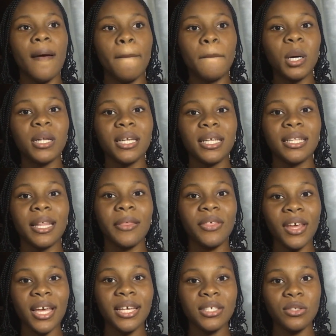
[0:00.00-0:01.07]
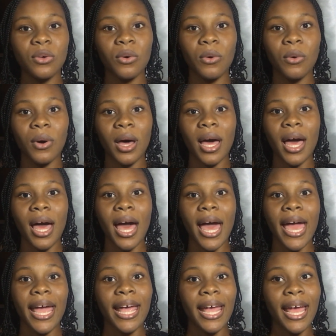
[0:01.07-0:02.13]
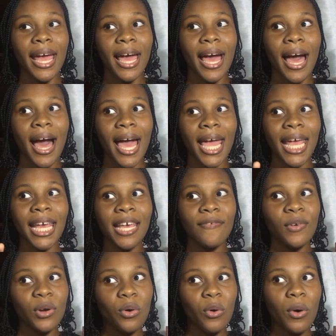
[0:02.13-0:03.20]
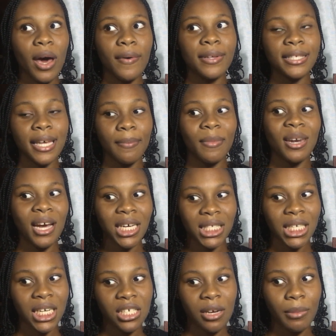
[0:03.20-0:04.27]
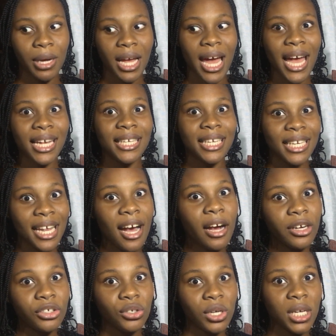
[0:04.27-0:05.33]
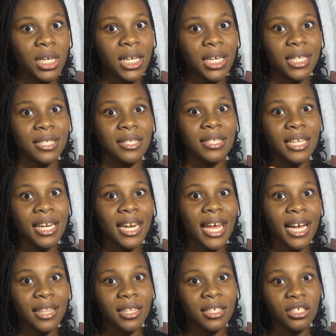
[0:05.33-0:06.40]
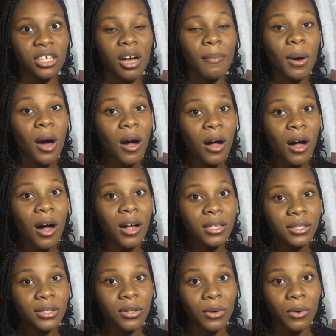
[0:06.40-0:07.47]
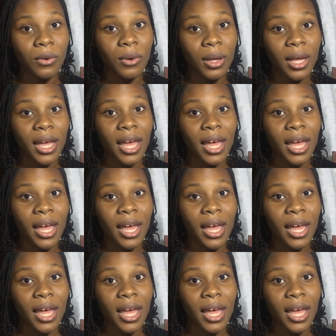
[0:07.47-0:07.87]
But the thing is though, even though I was like not at the job here, I did actually select the job also.